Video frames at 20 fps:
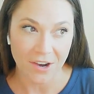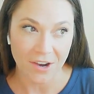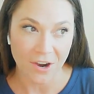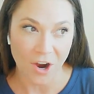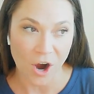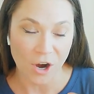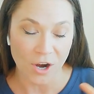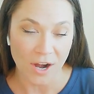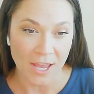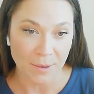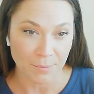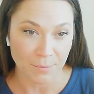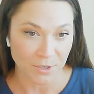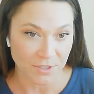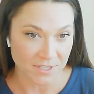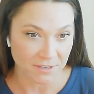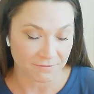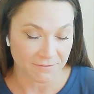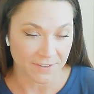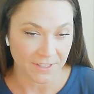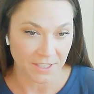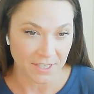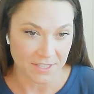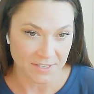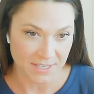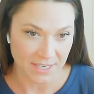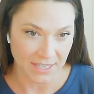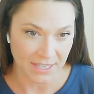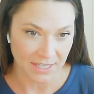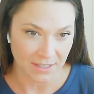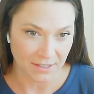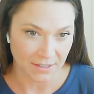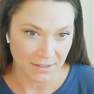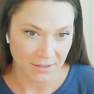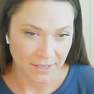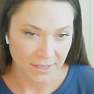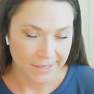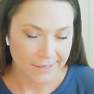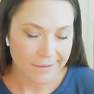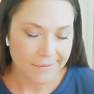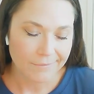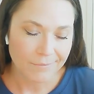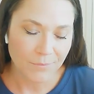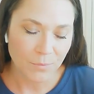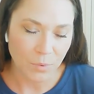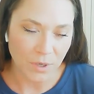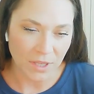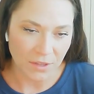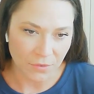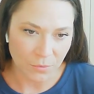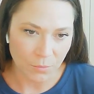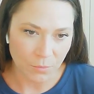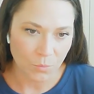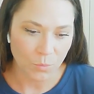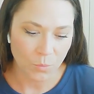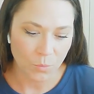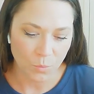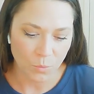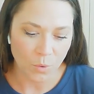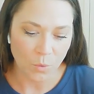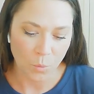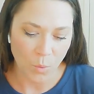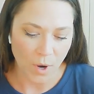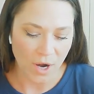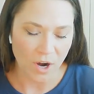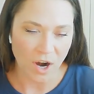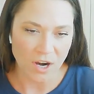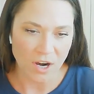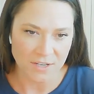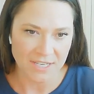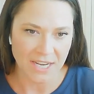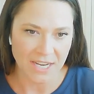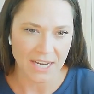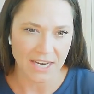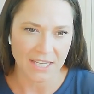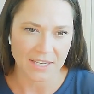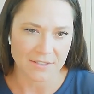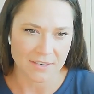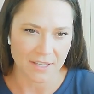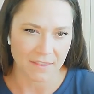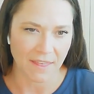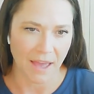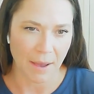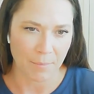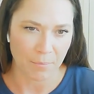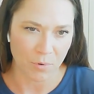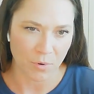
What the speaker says: are able to fill us in with where our standing is at that